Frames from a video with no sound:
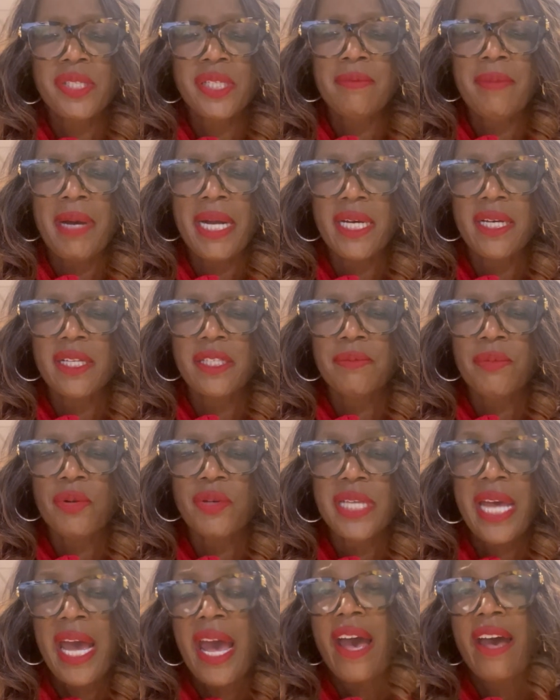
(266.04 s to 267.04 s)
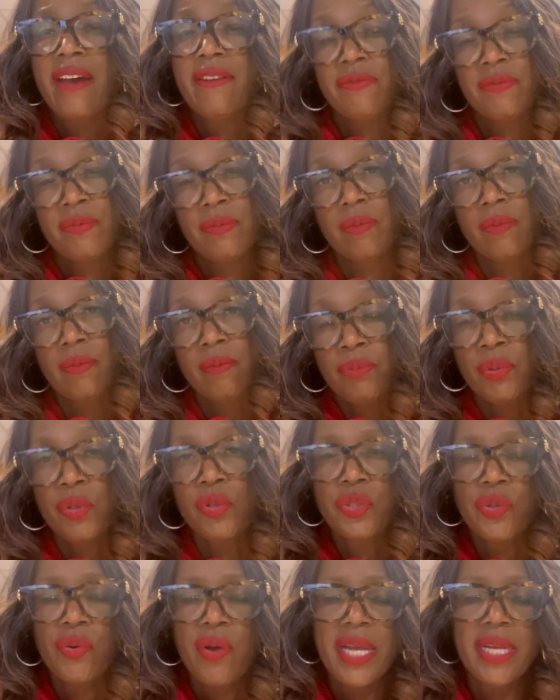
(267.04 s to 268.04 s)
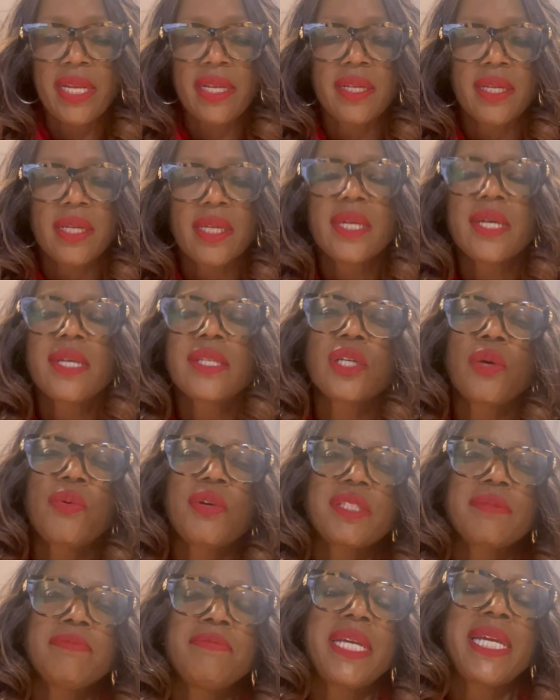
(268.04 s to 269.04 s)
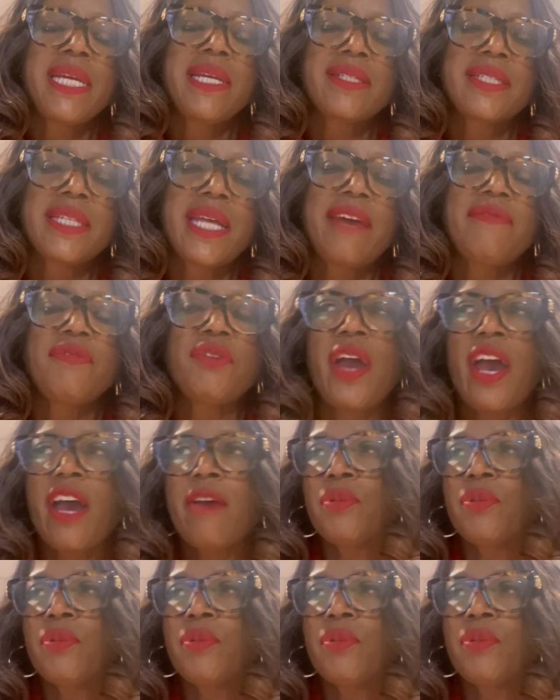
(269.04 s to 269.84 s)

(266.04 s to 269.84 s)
of my customers have bruised credit. So which means that if you have